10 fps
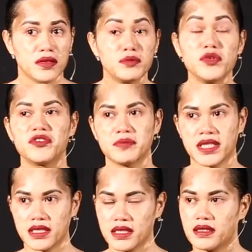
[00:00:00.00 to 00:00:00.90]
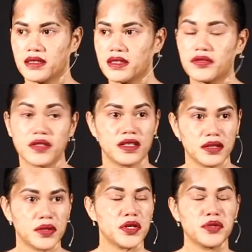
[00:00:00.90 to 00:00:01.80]
movement of
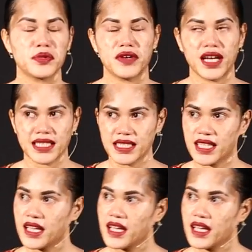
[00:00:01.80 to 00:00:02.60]
human rights.